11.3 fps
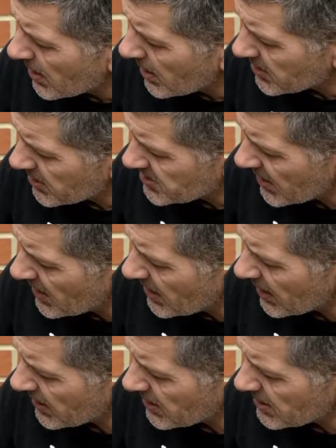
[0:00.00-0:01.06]
You can see
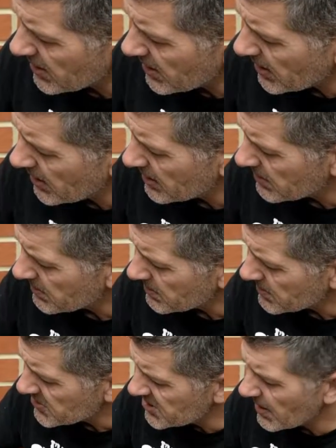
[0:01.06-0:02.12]
the
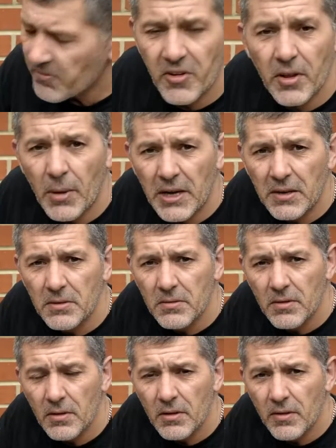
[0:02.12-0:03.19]
zip for the
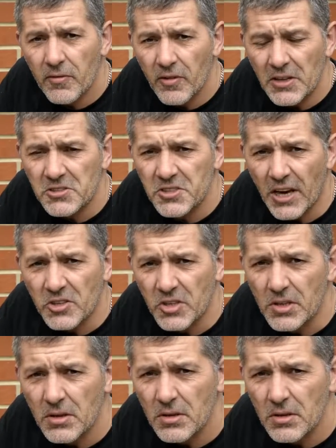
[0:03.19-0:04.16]
front section.